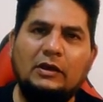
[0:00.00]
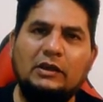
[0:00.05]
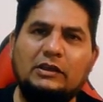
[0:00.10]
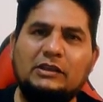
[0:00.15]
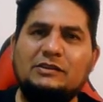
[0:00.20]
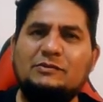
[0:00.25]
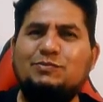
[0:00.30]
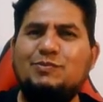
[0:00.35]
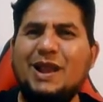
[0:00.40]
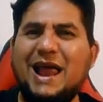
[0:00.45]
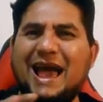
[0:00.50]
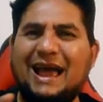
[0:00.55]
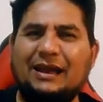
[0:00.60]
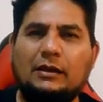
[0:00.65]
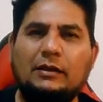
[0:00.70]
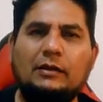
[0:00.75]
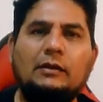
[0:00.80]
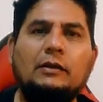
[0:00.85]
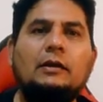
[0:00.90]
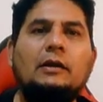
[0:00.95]
It's
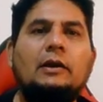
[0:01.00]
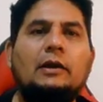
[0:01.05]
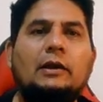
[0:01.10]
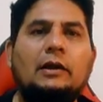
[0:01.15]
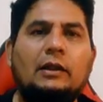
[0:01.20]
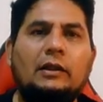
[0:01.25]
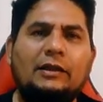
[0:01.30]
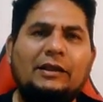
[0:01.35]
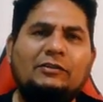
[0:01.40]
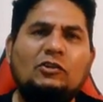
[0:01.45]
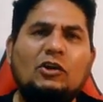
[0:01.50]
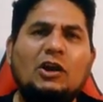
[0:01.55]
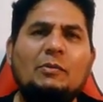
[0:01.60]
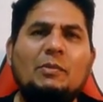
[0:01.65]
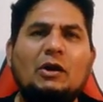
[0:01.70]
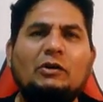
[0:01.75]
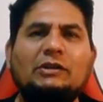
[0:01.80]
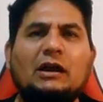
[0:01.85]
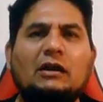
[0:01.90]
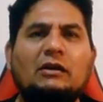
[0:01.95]
blank. Let's talk
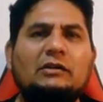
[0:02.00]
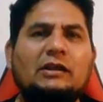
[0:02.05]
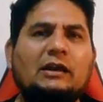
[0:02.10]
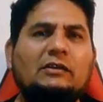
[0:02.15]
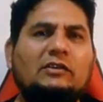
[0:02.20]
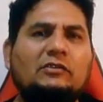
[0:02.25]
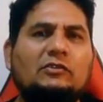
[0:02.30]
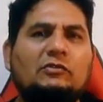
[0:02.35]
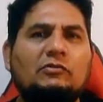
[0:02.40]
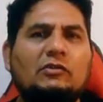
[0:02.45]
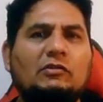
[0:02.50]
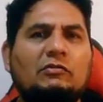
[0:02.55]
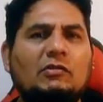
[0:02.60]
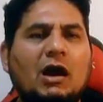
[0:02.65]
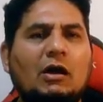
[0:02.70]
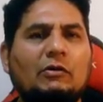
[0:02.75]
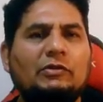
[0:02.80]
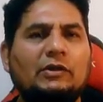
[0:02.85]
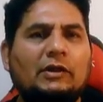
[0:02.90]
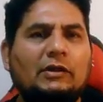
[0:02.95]
about the connecting to the
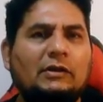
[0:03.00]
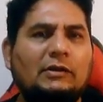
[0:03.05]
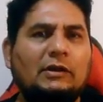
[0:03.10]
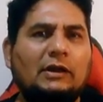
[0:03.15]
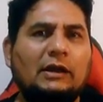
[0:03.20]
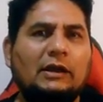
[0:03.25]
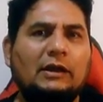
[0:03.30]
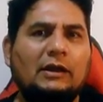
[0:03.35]
router.